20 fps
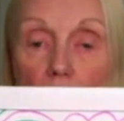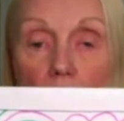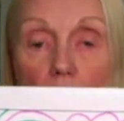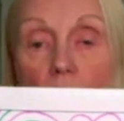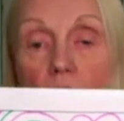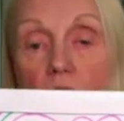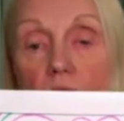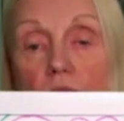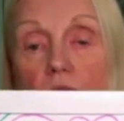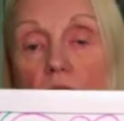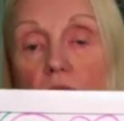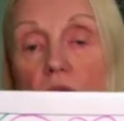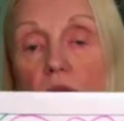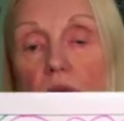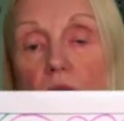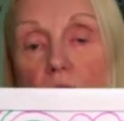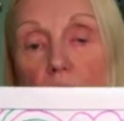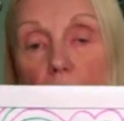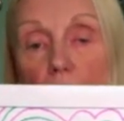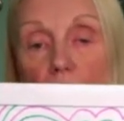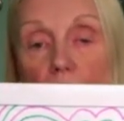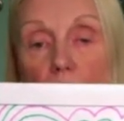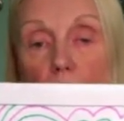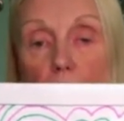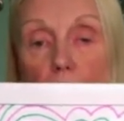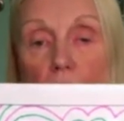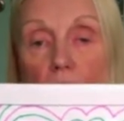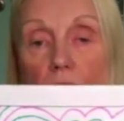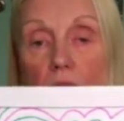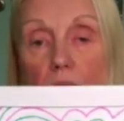Always do your name on the
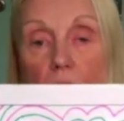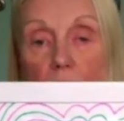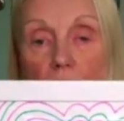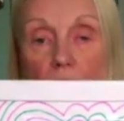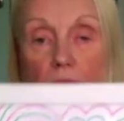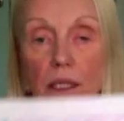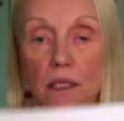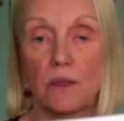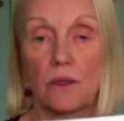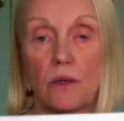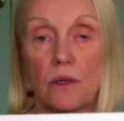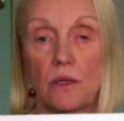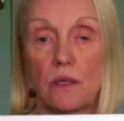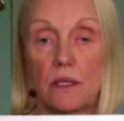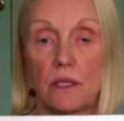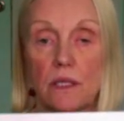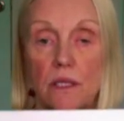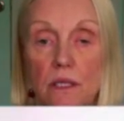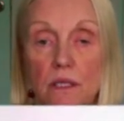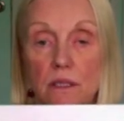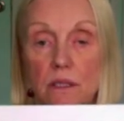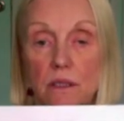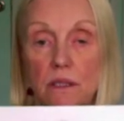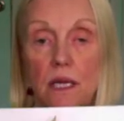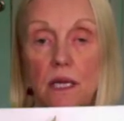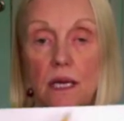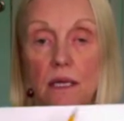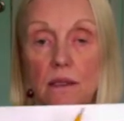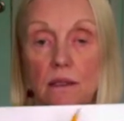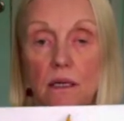bottom like an artist,
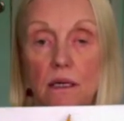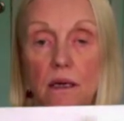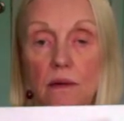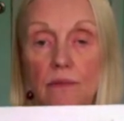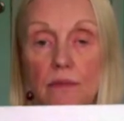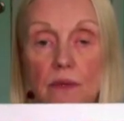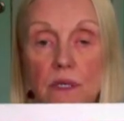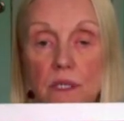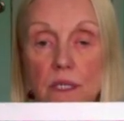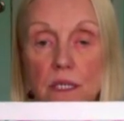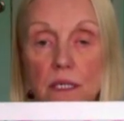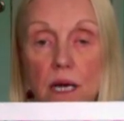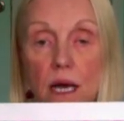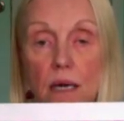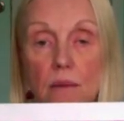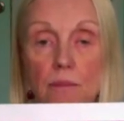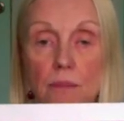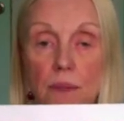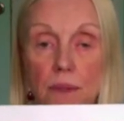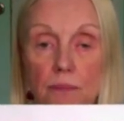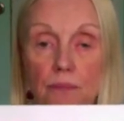not on the top.